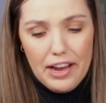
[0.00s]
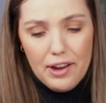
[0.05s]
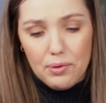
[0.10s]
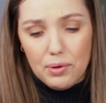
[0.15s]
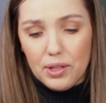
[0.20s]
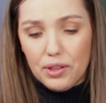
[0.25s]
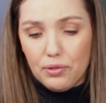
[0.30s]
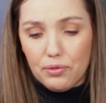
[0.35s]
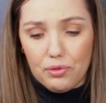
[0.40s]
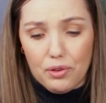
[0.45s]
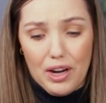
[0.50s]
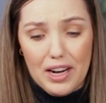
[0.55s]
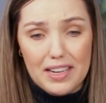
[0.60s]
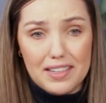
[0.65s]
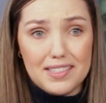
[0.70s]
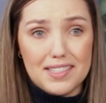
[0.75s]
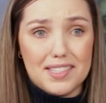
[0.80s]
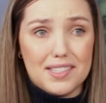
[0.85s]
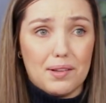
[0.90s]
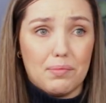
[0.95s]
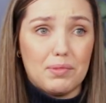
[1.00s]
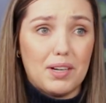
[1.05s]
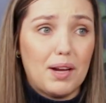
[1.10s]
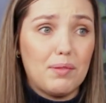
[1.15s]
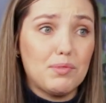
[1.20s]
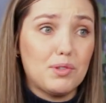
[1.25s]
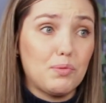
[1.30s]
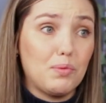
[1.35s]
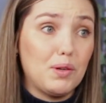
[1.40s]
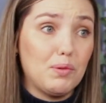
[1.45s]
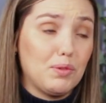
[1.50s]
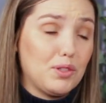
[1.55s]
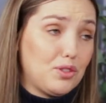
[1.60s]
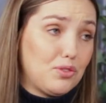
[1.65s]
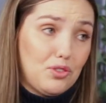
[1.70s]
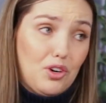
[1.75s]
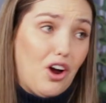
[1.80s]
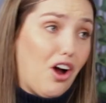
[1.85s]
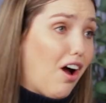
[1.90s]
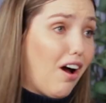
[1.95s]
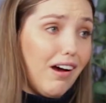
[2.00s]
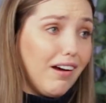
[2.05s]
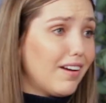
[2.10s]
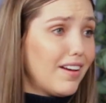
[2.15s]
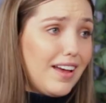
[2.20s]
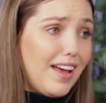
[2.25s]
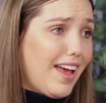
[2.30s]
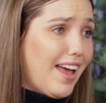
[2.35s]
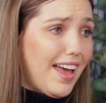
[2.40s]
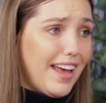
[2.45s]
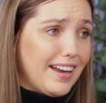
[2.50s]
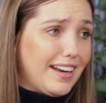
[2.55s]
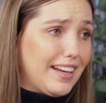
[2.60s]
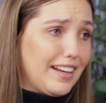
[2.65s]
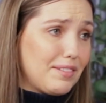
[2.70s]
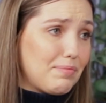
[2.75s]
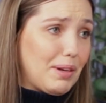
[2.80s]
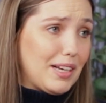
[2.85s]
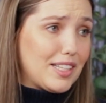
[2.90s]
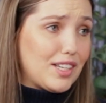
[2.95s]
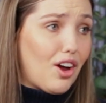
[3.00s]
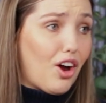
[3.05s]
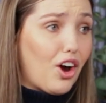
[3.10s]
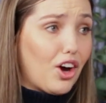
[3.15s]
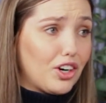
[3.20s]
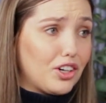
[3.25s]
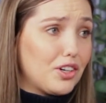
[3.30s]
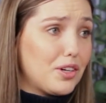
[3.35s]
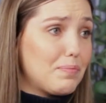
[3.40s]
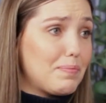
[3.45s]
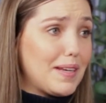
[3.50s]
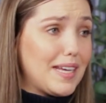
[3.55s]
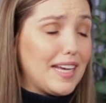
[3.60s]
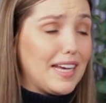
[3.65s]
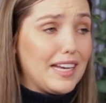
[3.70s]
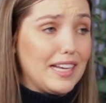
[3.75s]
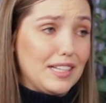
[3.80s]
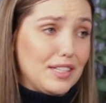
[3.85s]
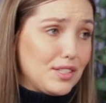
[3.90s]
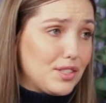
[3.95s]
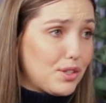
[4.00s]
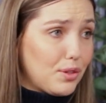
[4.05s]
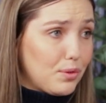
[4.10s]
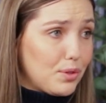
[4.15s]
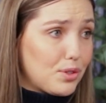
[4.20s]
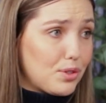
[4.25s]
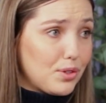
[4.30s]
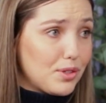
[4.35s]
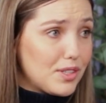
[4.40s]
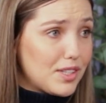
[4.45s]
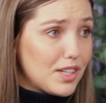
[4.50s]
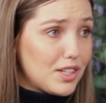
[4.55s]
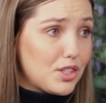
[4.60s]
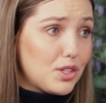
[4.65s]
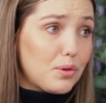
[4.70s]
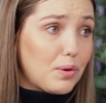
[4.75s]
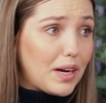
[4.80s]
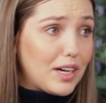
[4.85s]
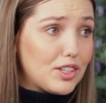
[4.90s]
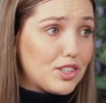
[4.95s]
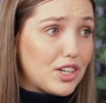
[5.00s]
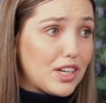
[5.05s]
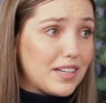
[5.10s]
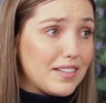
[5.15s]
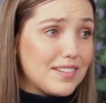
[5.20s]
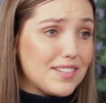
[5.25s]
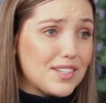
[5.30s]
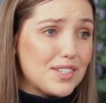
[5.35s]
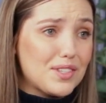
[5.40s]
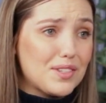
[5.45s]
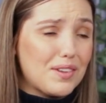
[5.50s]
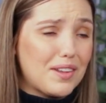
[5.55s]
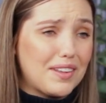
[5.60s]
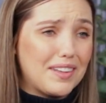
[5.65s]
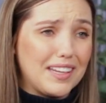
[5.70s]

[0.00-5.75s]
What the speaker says: With friends, sometimes we withdraw and it makes it harder to be in social situations.